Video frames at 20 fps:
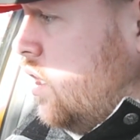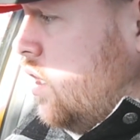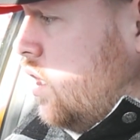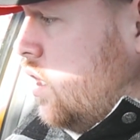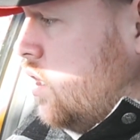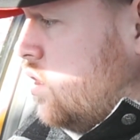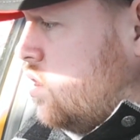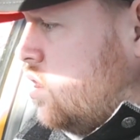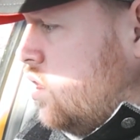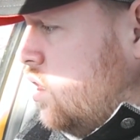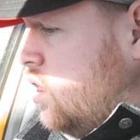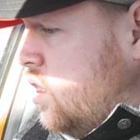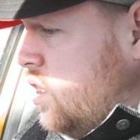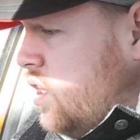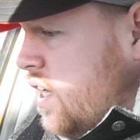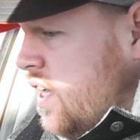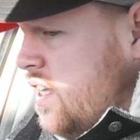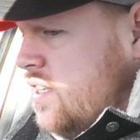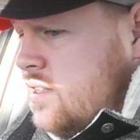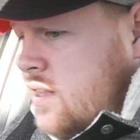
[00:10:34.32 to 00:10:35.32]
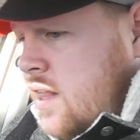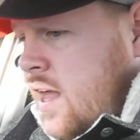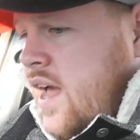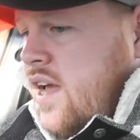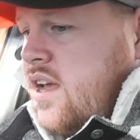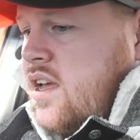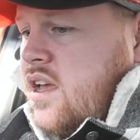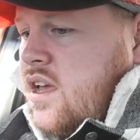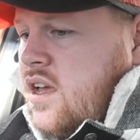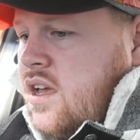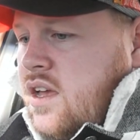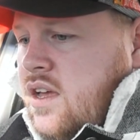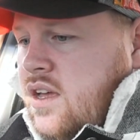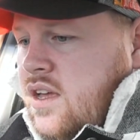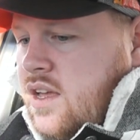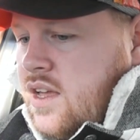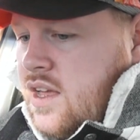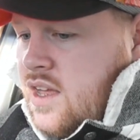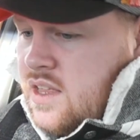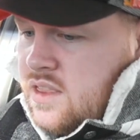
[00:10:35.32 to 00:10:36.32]
So it's like,
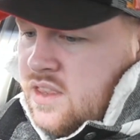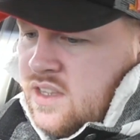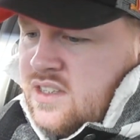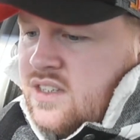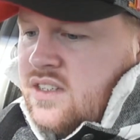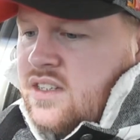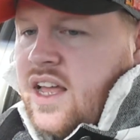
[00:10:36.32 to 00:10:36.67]
this is